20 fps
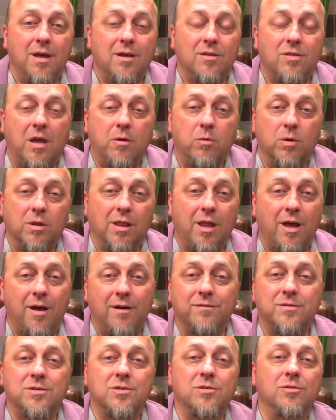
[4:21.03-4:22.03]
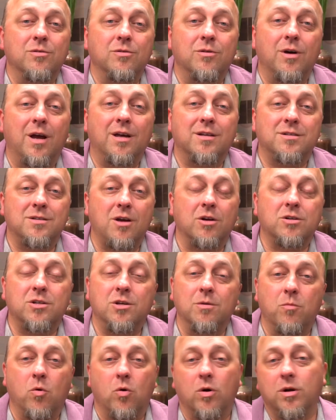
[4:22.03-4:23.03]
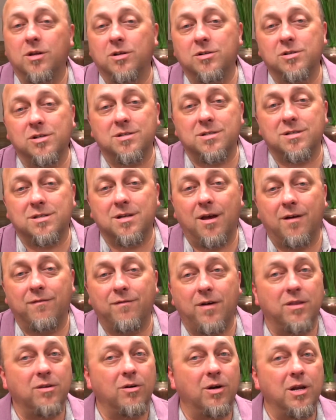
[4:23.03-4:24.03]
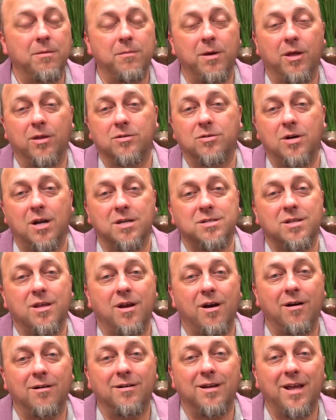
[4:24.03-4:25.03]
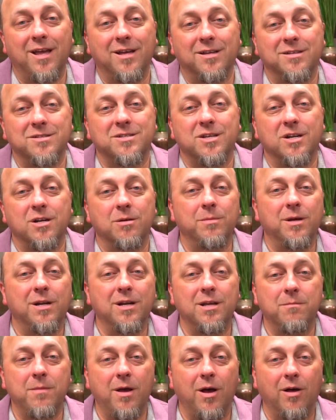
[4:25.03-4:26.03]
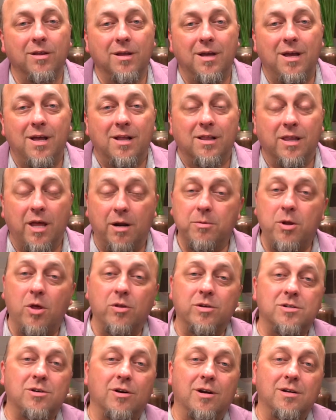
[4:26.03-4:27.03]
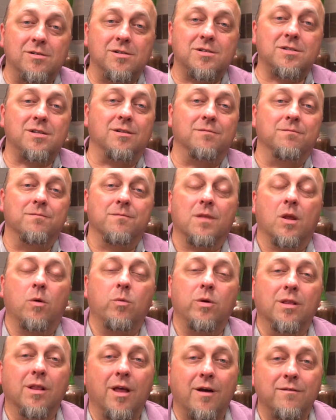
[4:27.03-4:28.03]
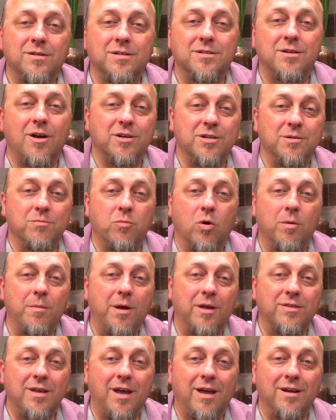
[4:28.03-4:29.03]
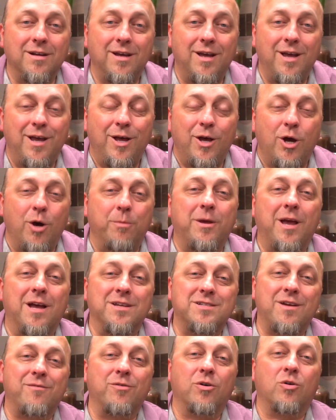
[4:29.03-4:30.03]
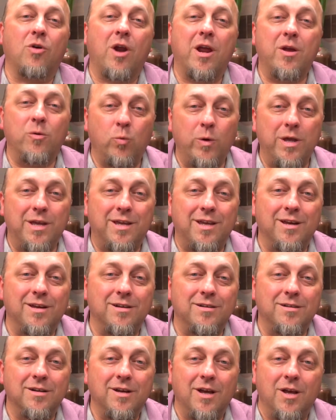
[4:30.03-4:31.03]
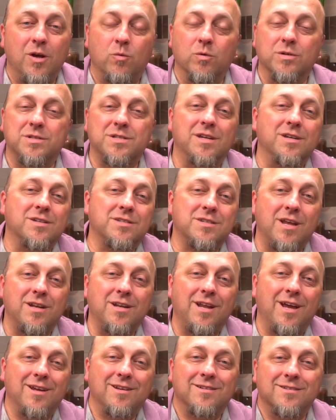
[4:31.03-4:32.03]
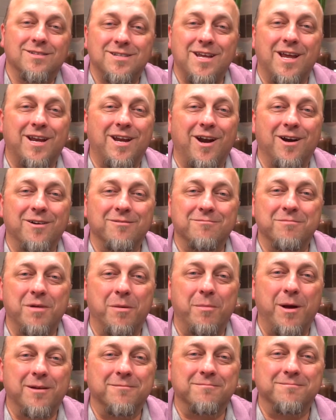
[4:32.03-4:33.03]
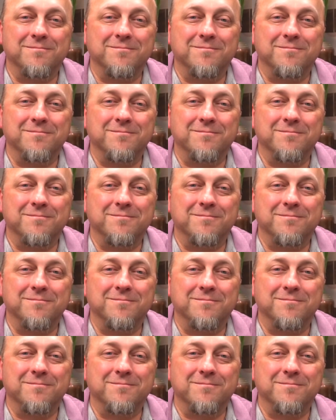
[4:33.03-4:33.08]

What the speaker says: They would love to talk to you more. You can just find their email address there and send them an email. Let them know that you're interested. We'd love to talk to you more about that. Hope you guys have a great weekend. We'll see you Sunday. Take care. Bye-bye.